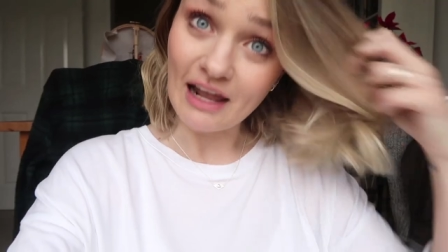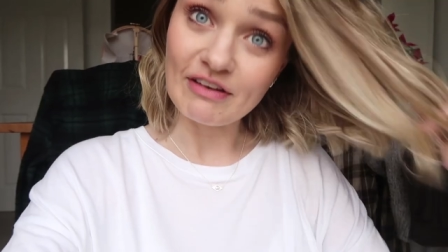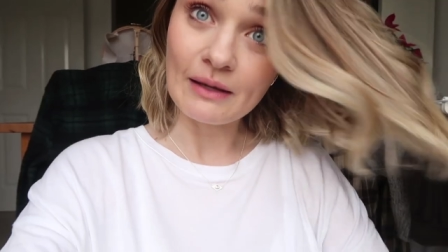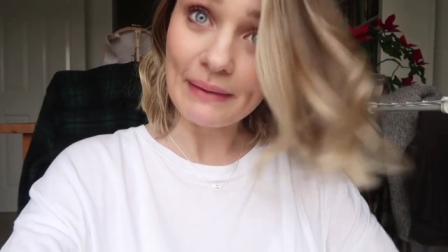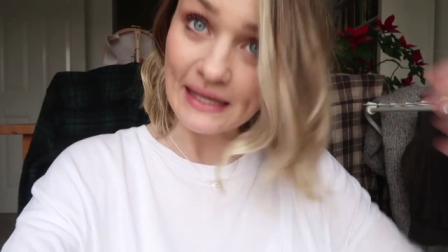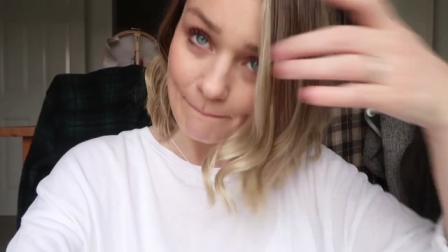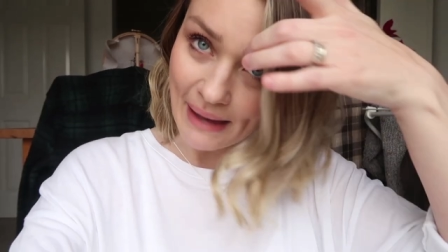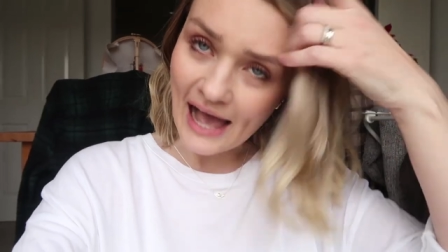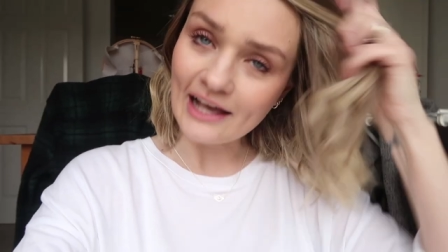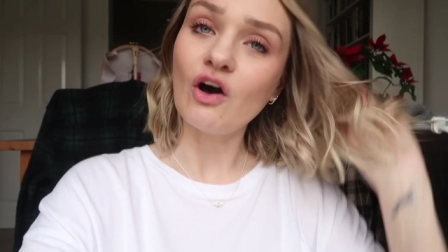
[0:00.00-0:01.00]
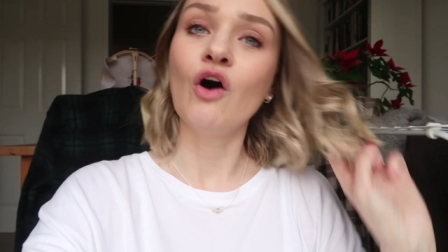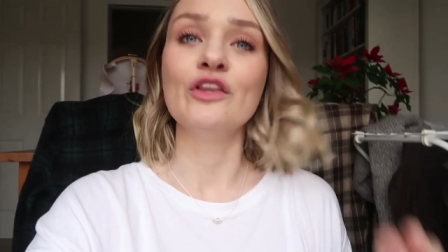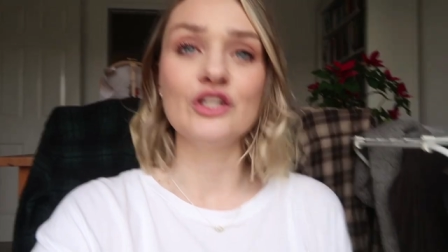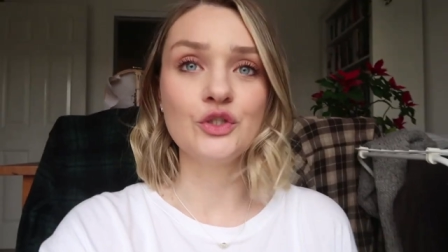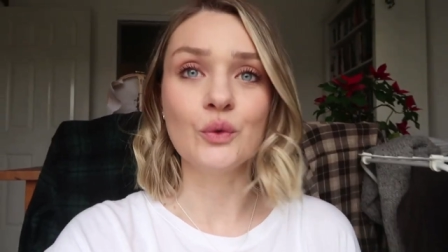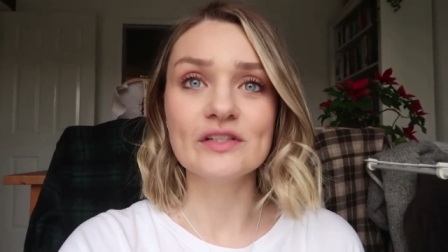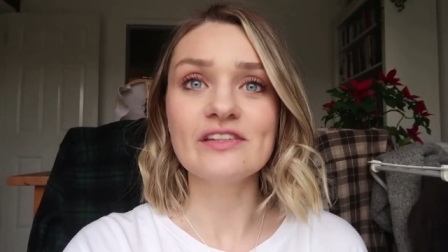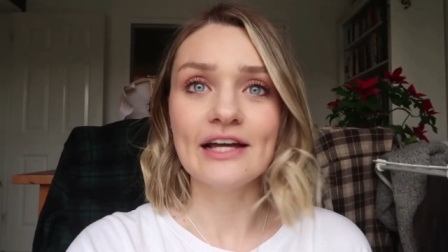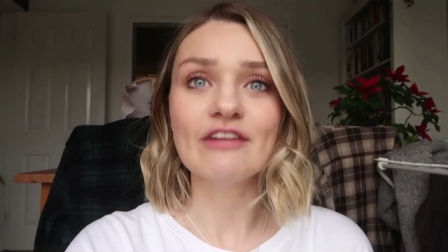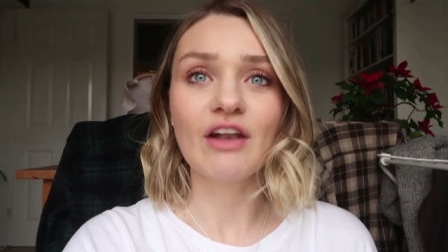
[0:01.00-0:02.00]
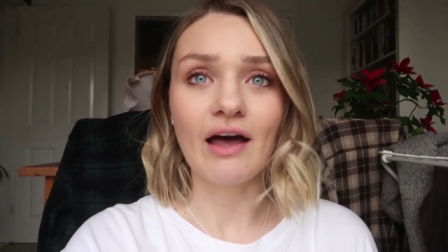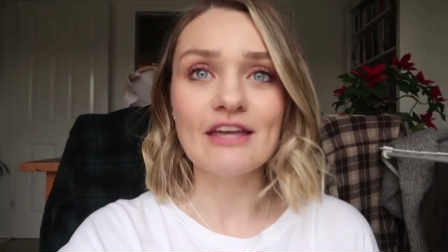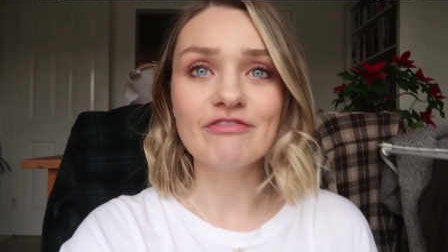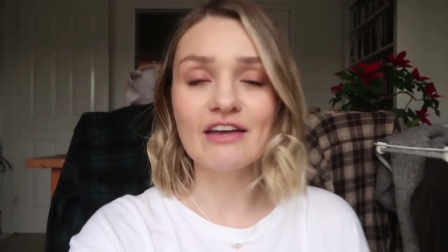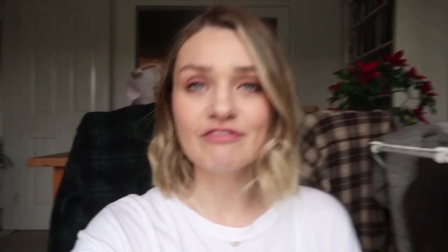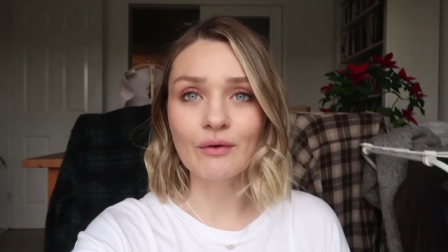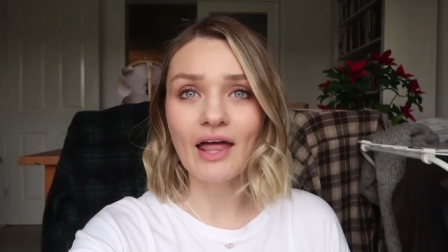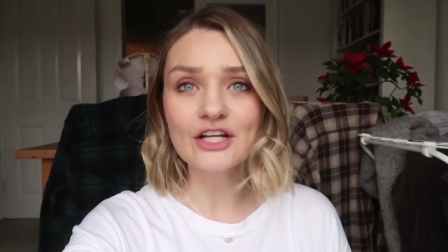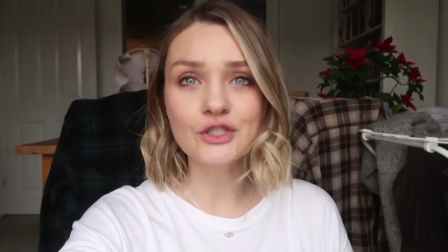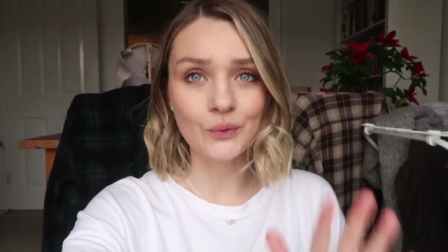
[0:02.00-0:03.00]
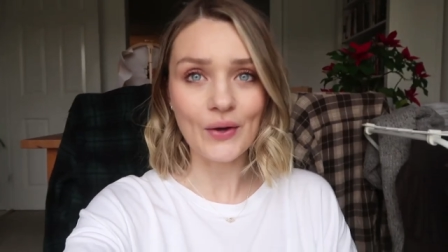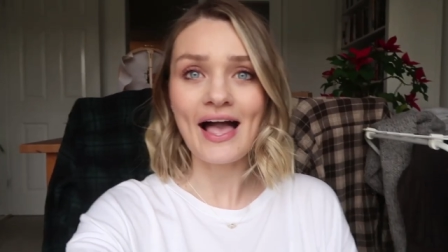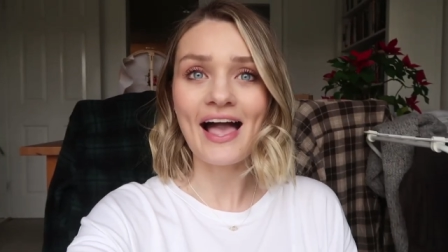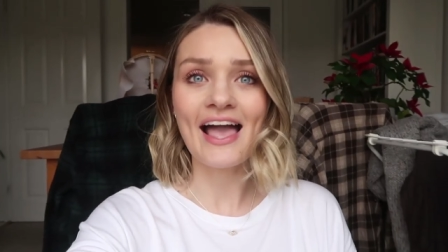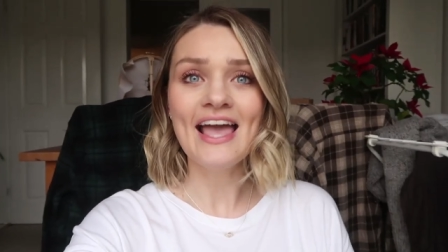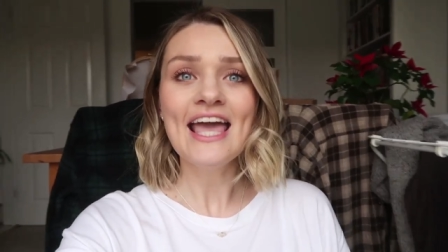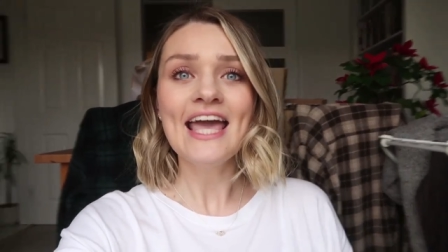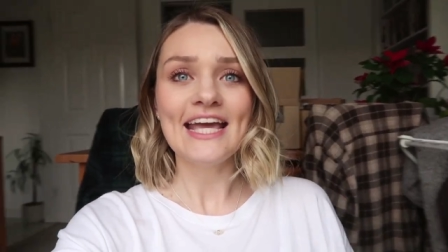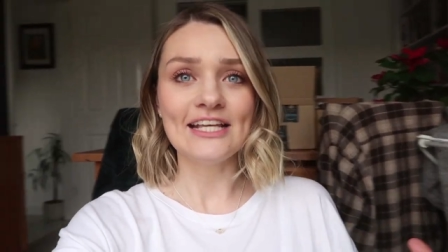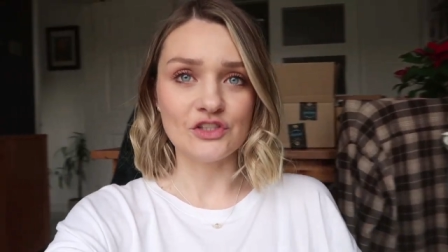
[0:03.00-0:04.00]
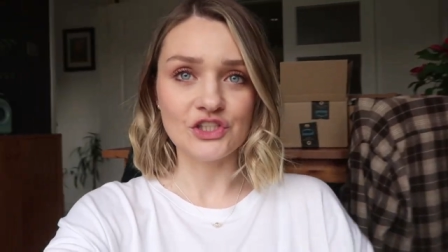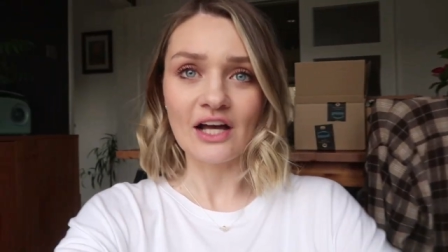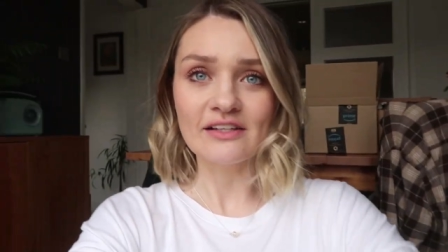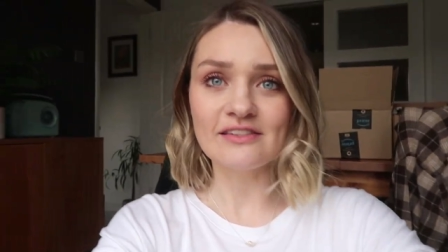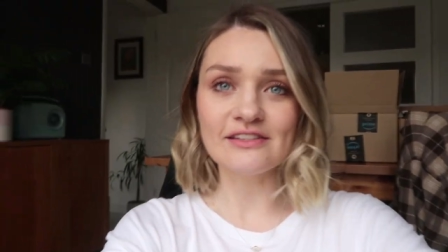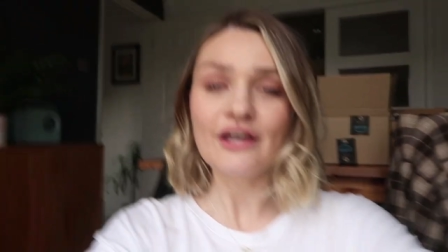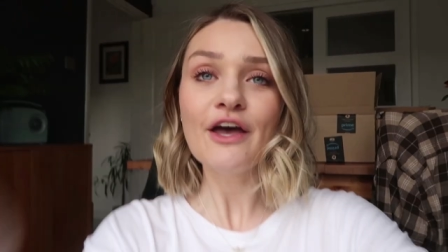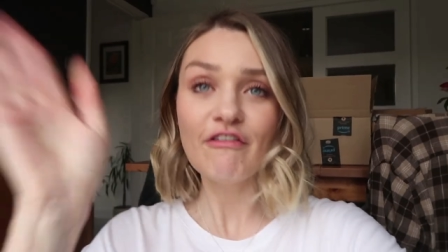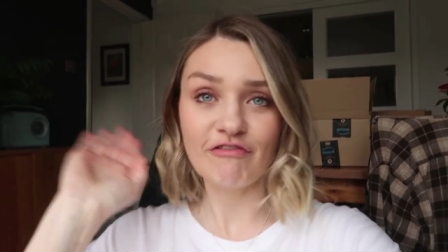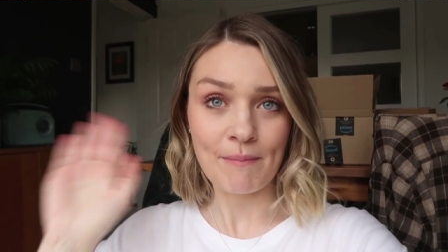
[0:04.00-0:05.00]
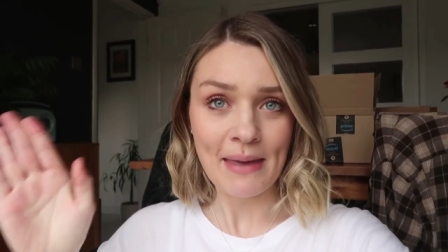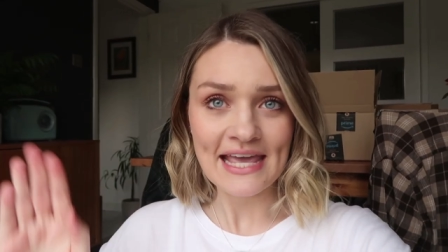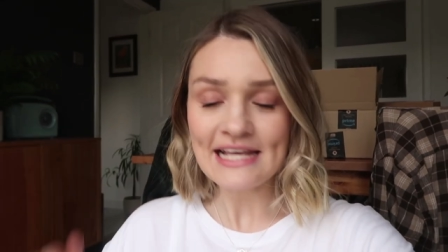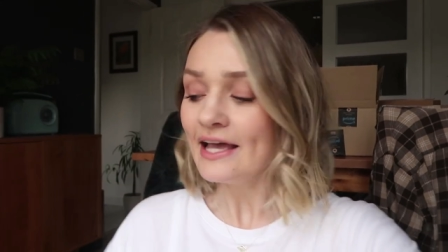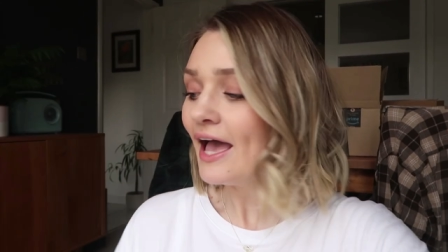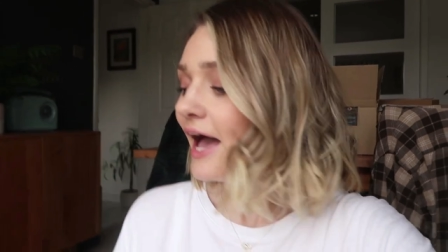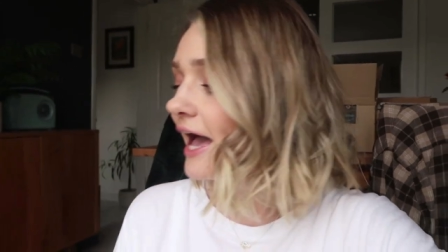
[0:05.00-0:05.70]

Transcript: I'm loving being back on the shorter side of life. I feel like short hair is just for me.